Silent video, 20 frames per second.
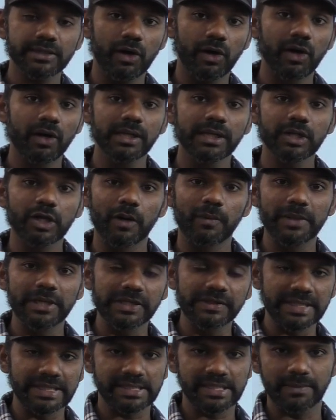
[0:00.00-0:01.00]
all
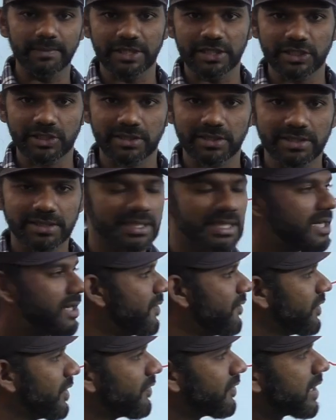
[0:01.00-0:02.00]
competitive examinations.
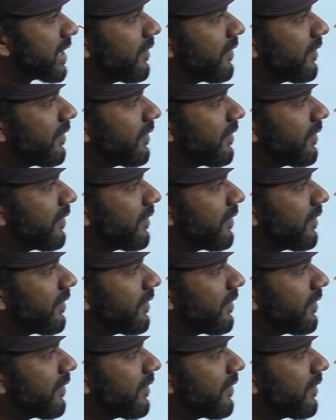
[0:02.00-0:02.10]
We have